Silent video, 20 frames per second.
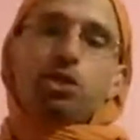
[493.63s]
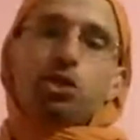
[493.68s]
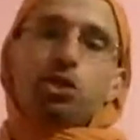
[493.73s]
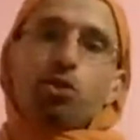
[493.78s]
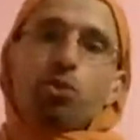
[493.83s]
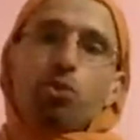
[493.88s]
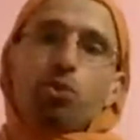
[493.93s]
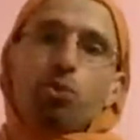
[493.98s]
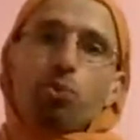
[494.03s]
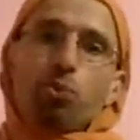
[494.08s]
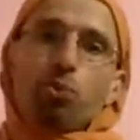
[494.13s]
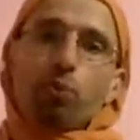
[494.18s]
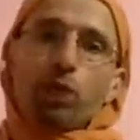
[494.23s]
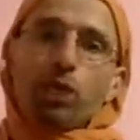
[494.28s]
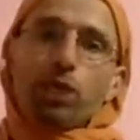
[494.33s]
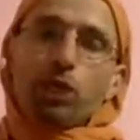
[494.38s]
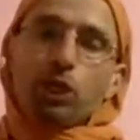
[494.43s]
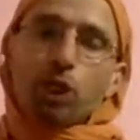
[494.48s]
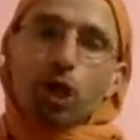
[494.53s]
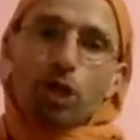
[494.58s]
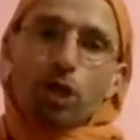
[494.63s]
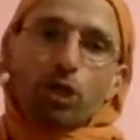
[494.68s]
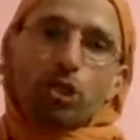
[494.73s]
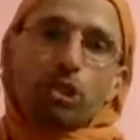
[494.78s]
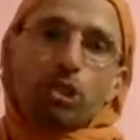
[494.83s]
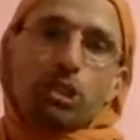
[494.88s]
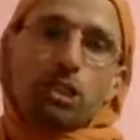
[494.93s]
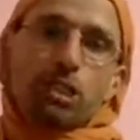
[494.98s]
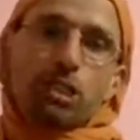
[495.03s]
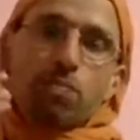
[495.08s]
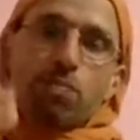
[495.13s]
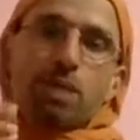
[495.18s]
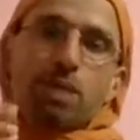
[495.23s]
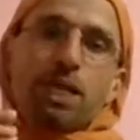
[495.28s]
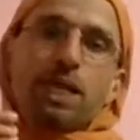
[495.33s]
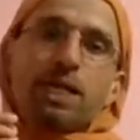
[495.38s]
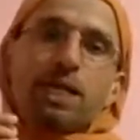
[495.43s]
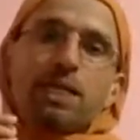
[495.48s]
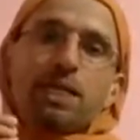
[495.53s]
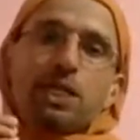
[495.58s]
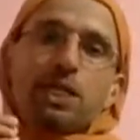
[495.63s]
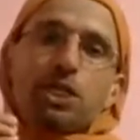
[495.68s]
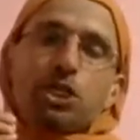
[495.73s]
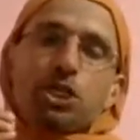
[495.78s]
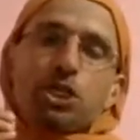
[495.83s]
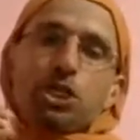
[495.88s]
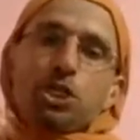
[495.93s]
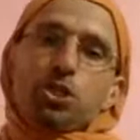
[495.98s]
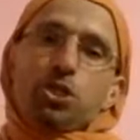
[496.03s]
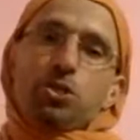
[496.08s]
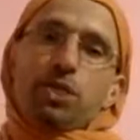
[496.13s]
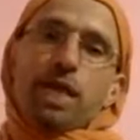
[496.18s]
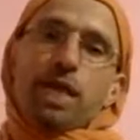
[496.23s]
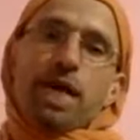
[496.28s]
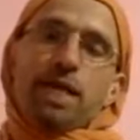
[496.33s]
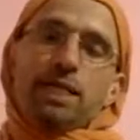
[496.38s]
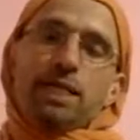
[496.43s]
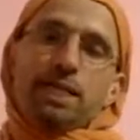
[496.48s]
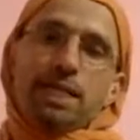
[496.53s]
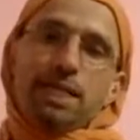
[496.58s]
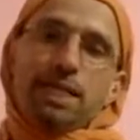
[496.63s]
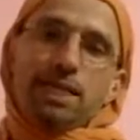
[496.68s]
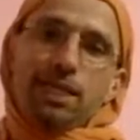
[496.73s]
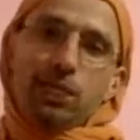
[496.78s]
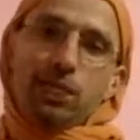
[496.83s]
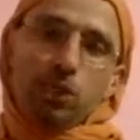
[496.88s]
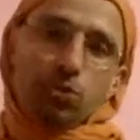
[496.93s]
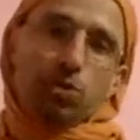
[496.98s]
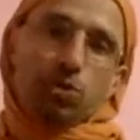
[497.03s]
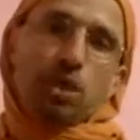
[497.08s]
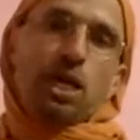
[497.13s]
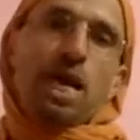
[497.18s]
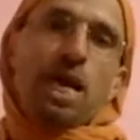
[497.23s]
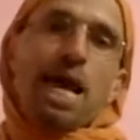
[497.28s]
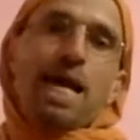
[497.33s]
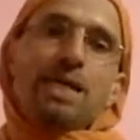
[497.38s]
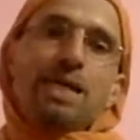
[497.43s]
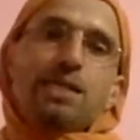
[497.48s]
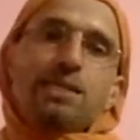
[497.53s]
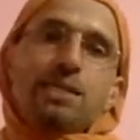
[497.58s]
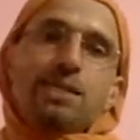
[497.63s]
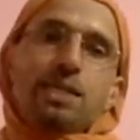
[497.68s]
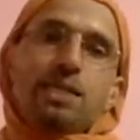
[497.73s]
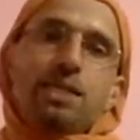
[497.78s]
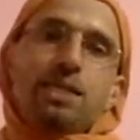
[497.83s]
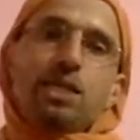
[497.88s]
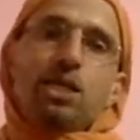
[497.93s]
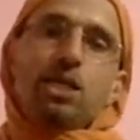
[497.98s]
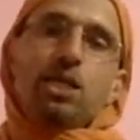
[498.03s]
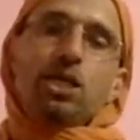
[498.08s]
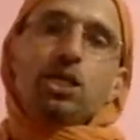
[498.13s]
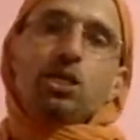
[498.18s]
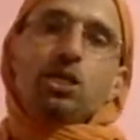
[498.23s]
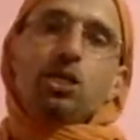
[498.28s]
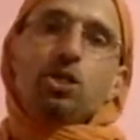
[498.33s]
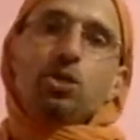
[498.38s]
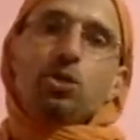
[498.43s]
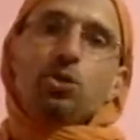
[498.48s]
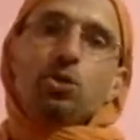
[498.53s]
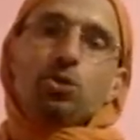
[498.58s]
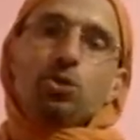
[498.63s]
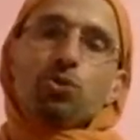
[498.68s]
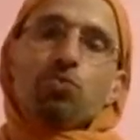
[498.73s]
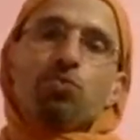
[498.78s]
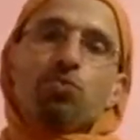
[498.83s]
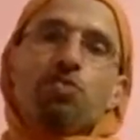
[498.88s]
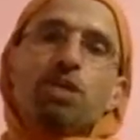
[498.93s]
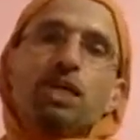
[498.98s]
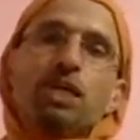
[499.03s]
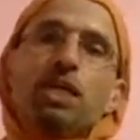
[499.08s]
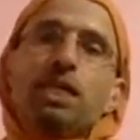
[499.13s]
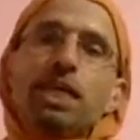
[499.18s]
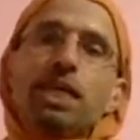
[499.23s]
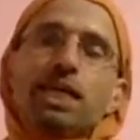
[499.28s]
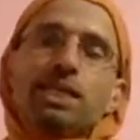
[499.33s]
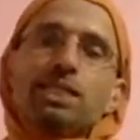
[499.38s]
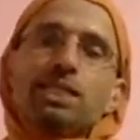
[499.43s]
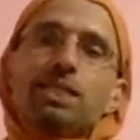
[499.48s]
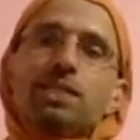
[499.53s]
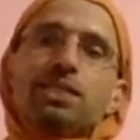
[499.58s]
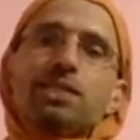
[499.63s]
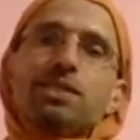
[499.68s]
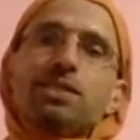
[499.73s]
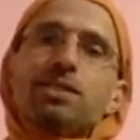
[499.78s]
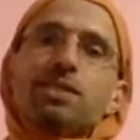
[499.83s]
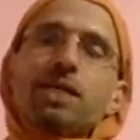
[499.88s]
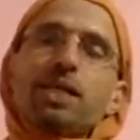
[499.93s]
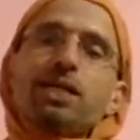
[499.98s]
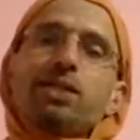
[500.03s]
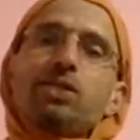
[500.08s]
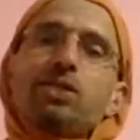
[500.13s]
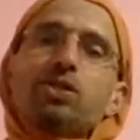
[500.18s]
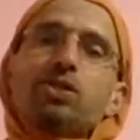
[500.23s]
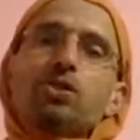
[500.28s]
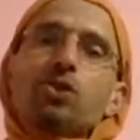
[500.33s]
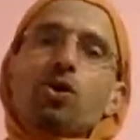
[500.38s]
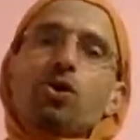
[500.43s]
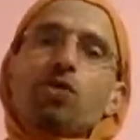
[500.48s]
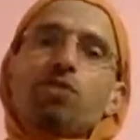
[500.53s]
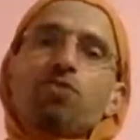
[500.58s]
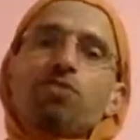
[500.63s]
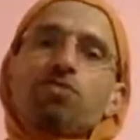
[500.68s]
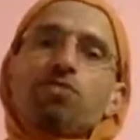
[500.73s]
So when you consciously bring attention to that and then you relax it, you feel a certain sense of